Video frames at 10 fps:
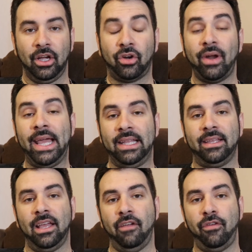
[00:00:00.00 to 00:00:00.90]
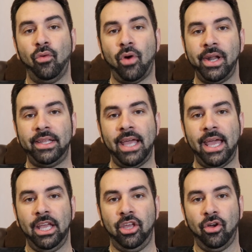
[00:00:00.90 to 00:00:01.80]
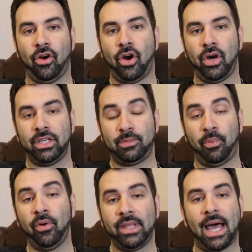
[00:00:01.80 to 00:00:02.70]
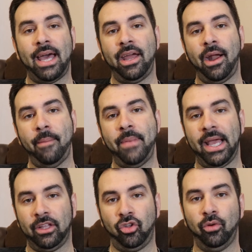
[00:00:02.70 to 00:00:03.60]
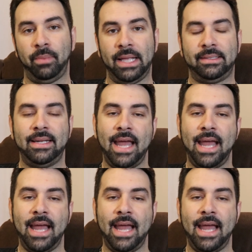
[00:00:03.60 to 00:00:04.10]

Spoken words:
great if you want to take your spoke tire and make it tubeless.